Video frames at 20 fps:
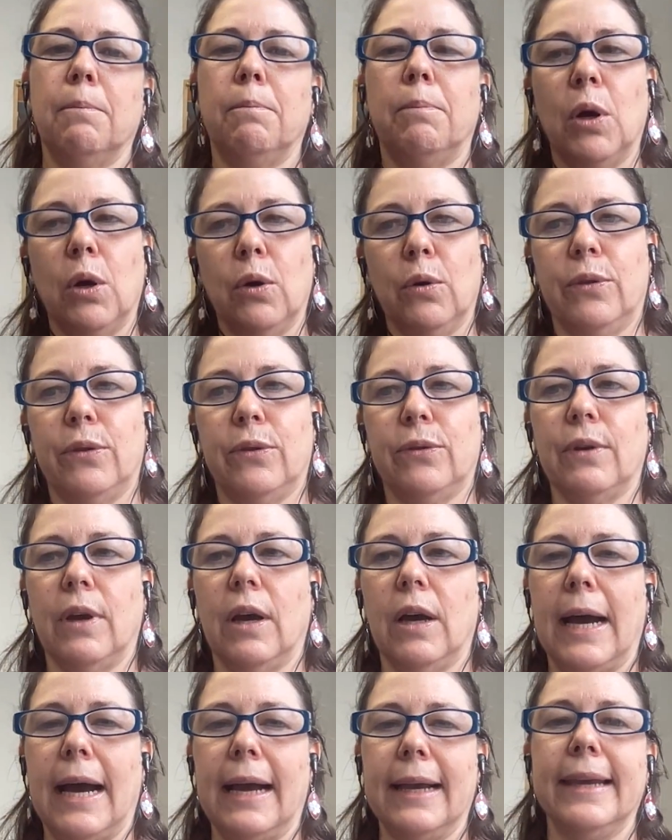both
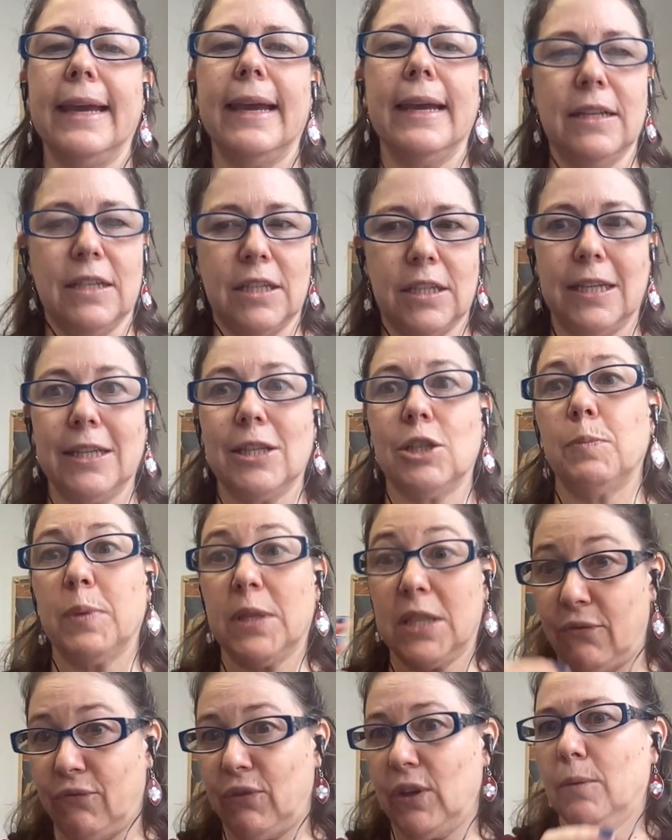against this
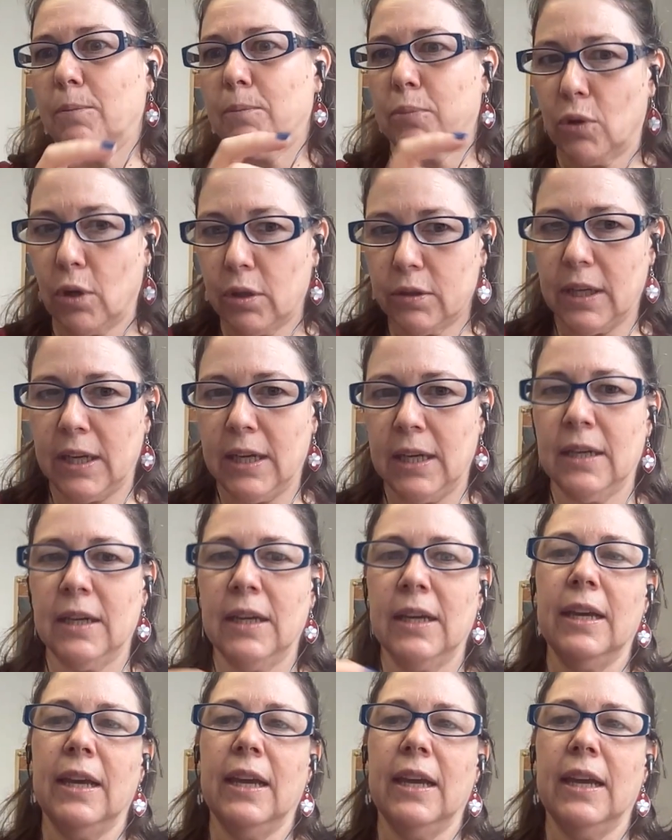specific protein